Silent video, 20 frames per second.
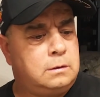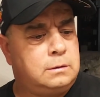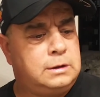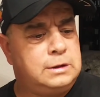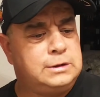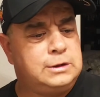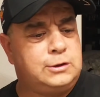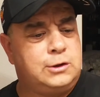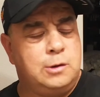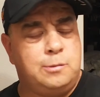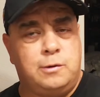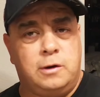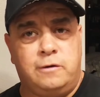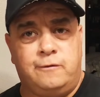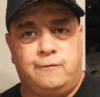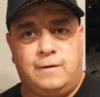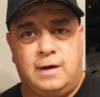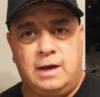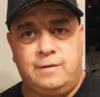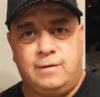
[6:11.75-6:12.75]
This is a
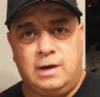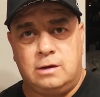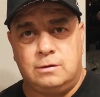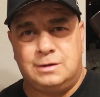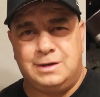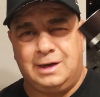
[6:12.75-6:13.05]
2.5 ounce.